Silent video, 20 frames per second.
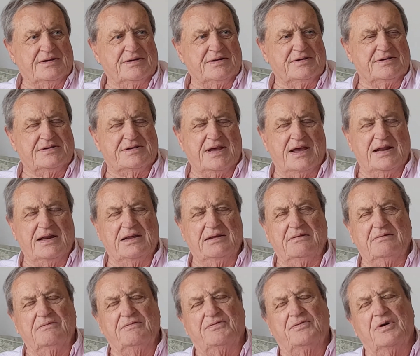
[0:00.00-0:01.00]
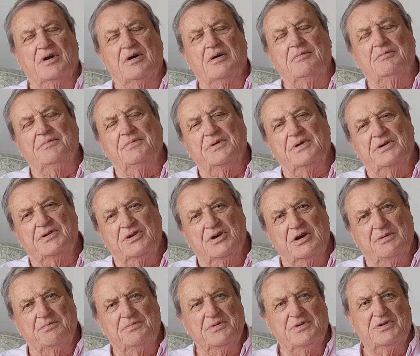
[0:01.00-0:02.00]
sailing from
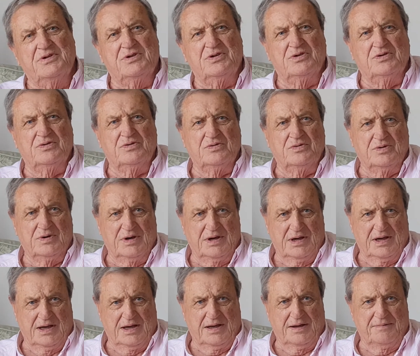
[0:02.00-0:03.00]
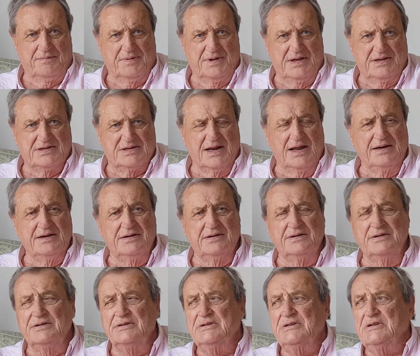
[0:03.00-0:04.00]
Durban to East
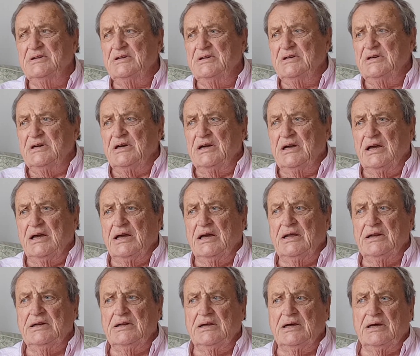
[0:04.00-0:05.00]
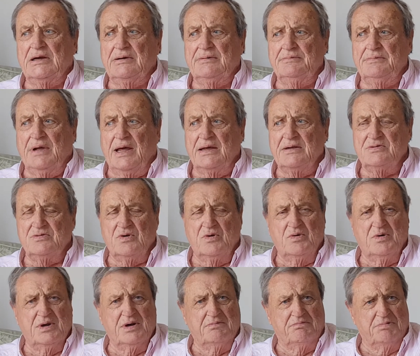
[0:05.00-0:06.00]
London. And as we
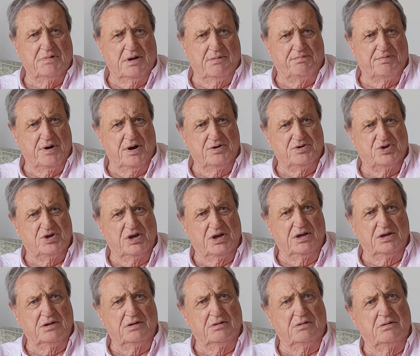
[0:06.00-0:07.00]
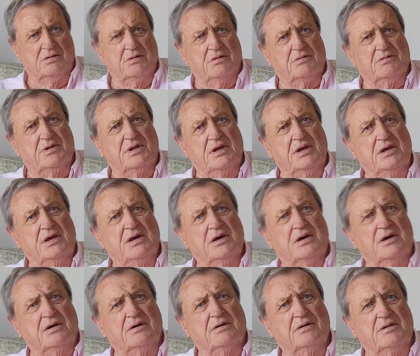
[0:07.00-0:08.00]
were approaching
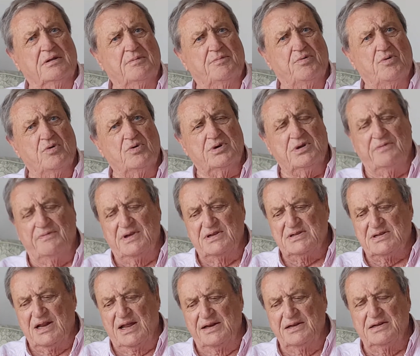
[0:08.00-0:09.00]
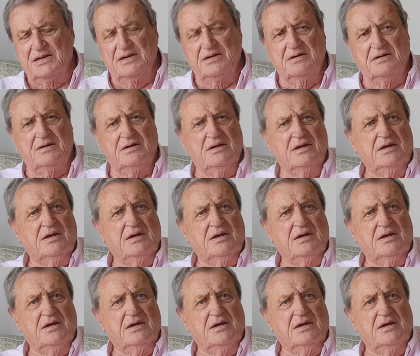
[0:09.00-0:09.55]
the port of East London